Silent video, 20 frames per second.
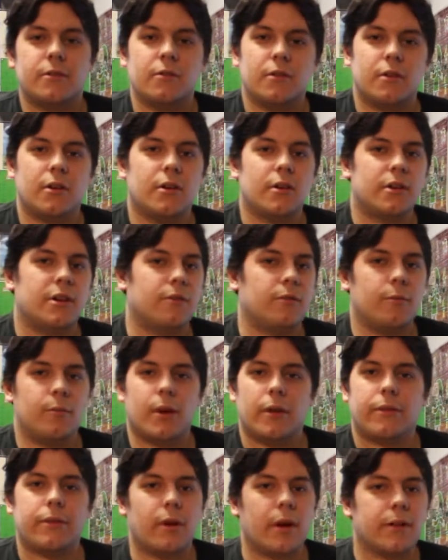give you
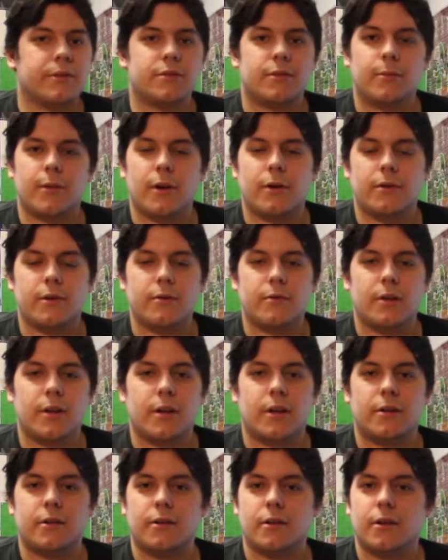my thoughts about it,
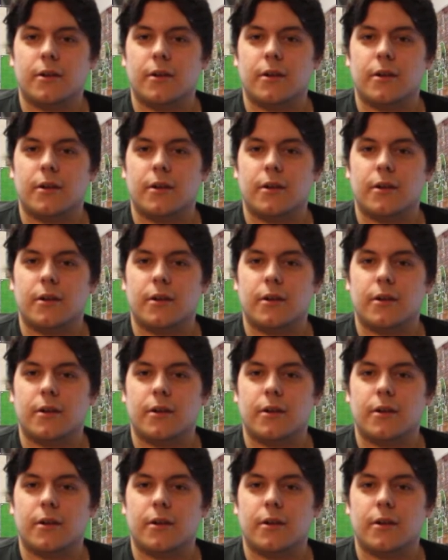and